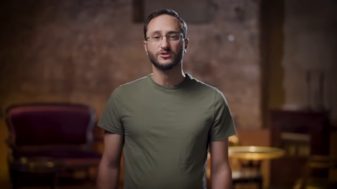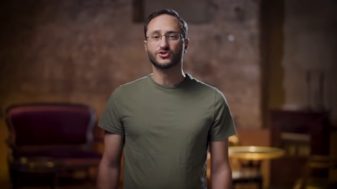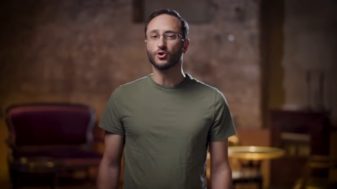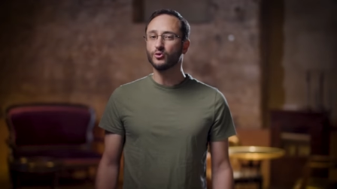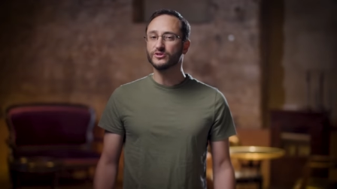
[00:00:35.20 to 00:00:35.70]

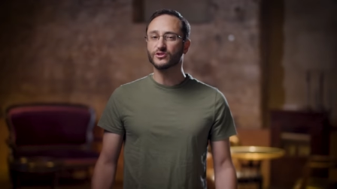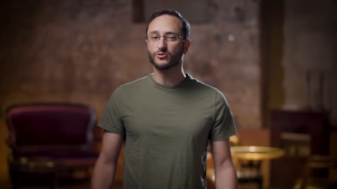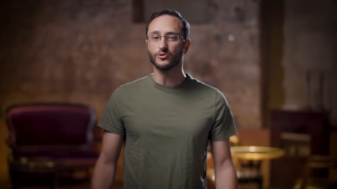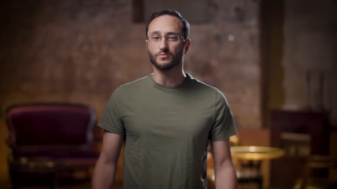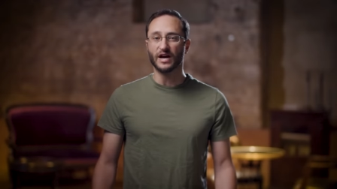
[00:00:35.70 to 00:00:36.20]
So, who is the
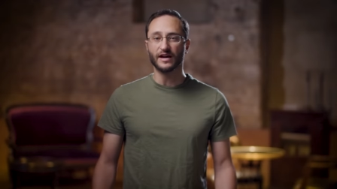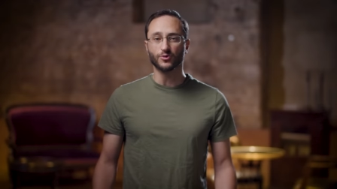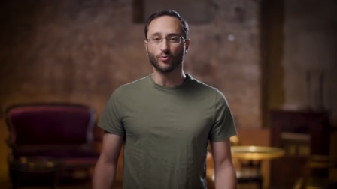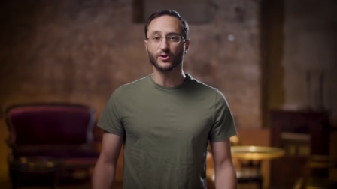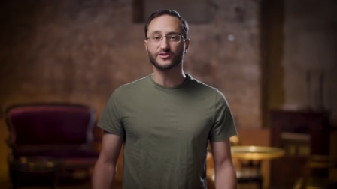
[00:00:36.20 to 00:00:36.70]
group behind
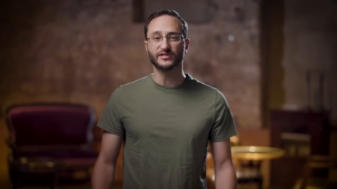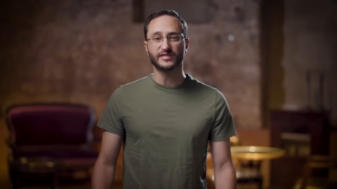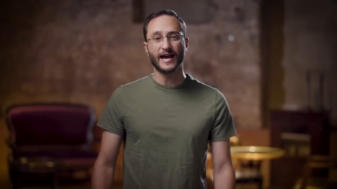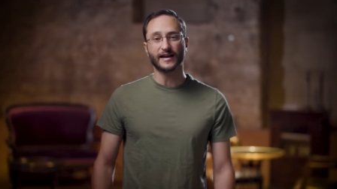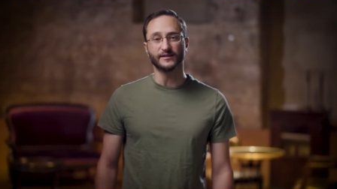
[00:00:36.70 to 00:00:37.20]
the worst
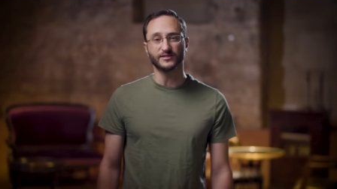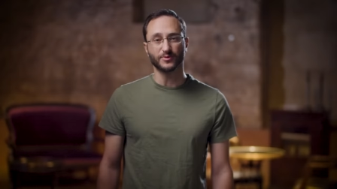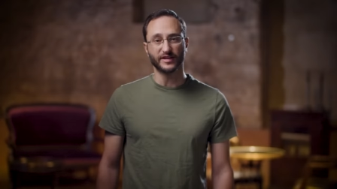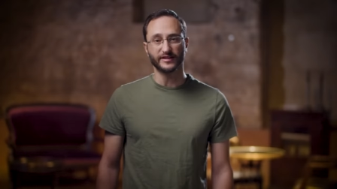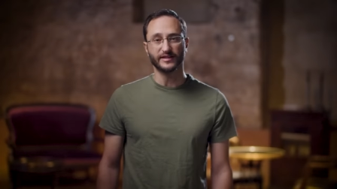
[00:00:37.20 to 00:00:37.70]
attack in
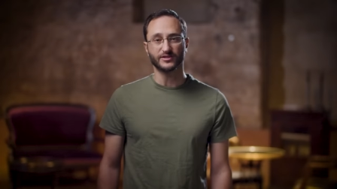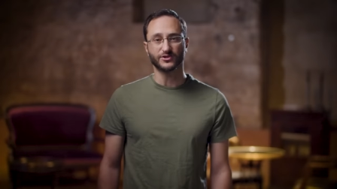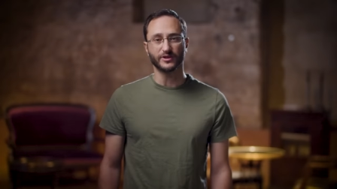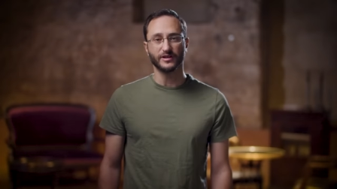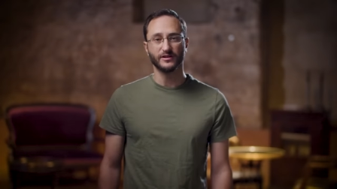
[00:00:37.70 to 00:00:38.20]
Israeli
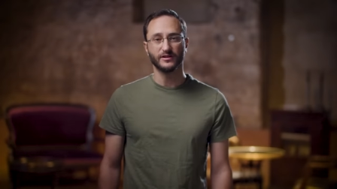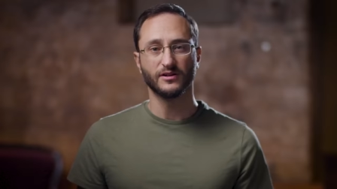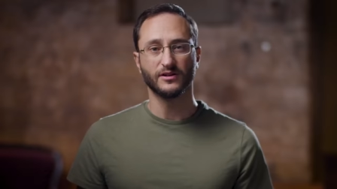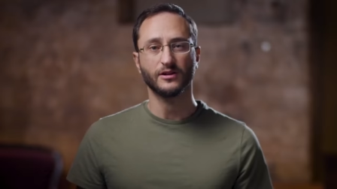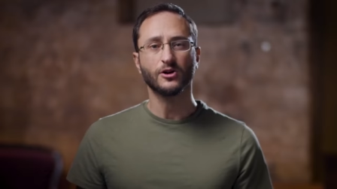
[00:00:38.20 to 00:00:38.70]
history?
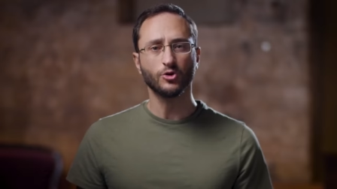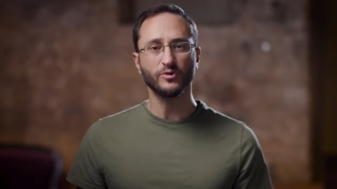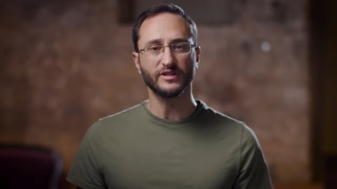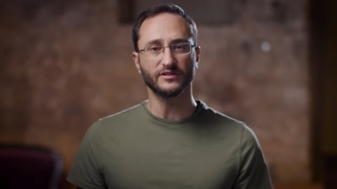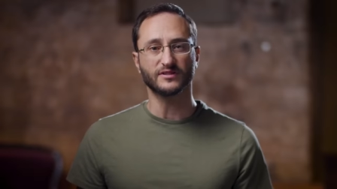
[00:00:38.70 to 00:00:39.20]
Who
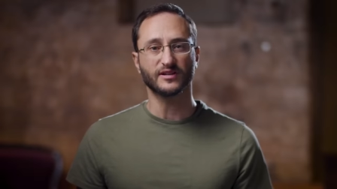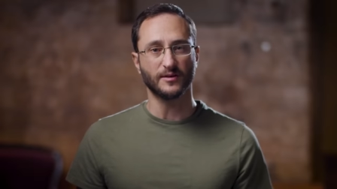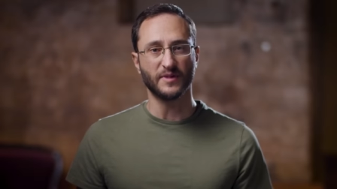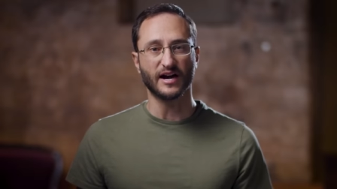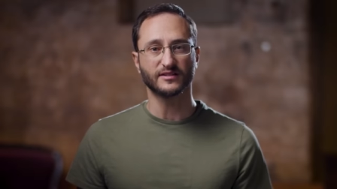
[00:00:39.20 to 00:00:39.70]
is
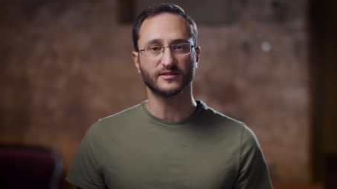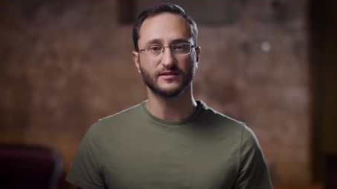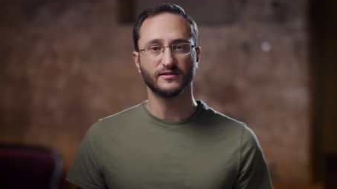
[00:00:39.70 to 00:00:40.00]
Hamas?